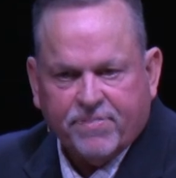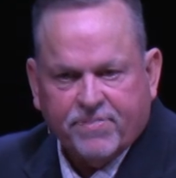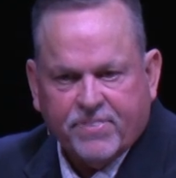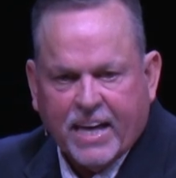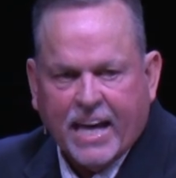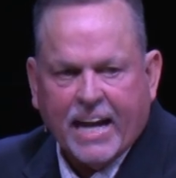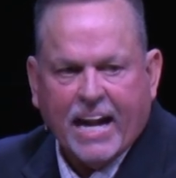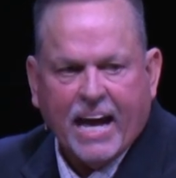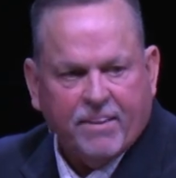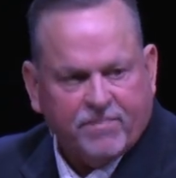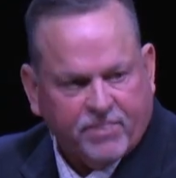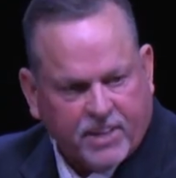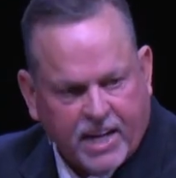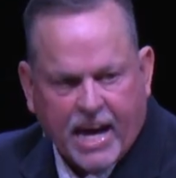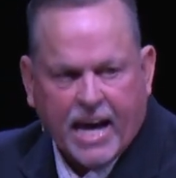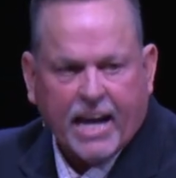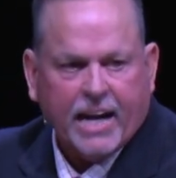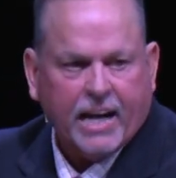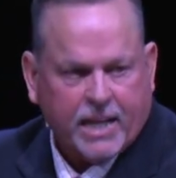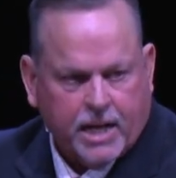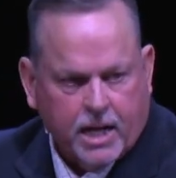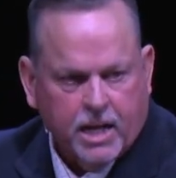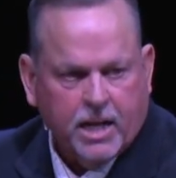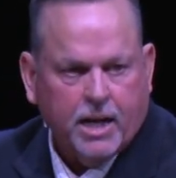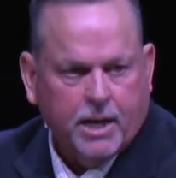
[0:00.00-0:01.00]
that I've got to
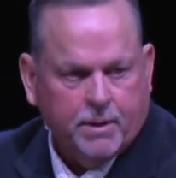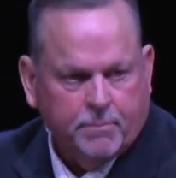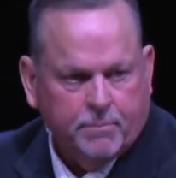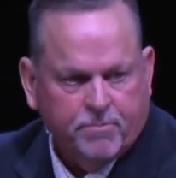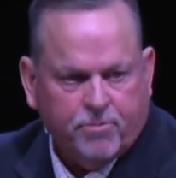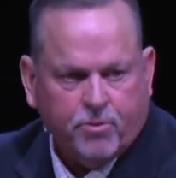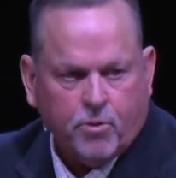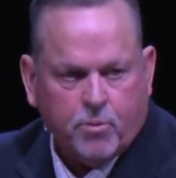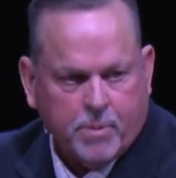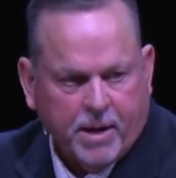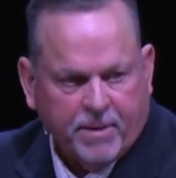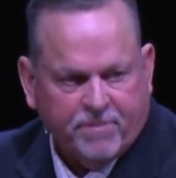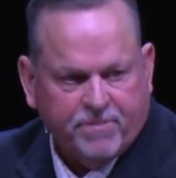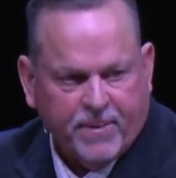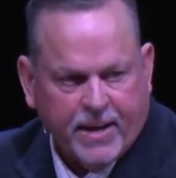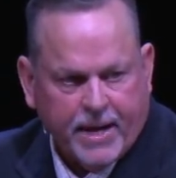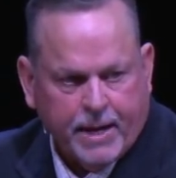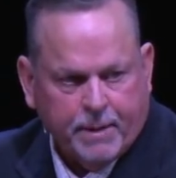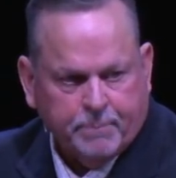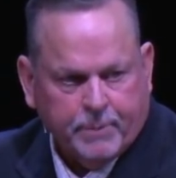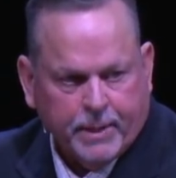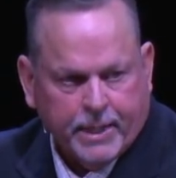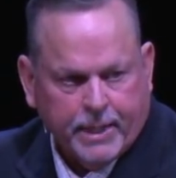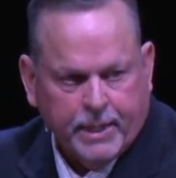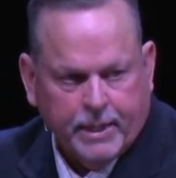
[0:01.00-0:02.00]
come for my
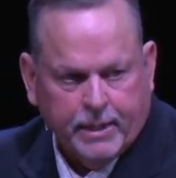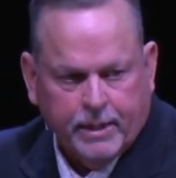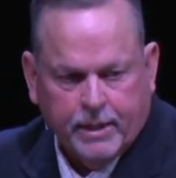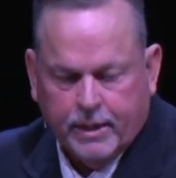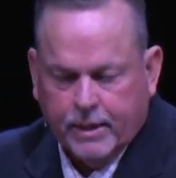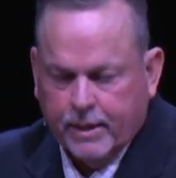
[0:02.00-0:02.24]
family.